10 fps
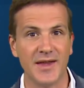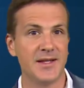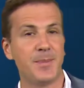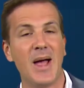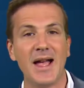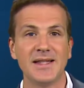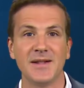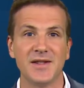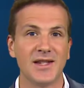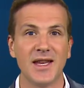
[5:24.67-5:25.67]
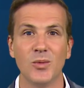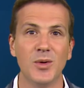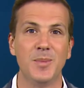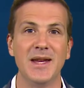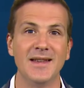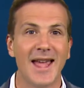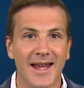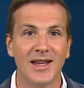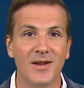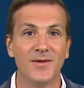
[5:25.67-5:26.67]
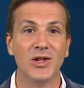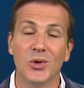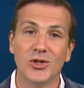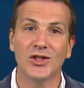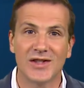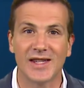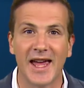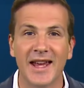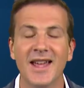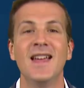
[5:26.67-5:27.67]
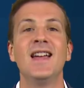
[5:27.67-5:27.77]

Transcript: this positive study would be negative, you should say,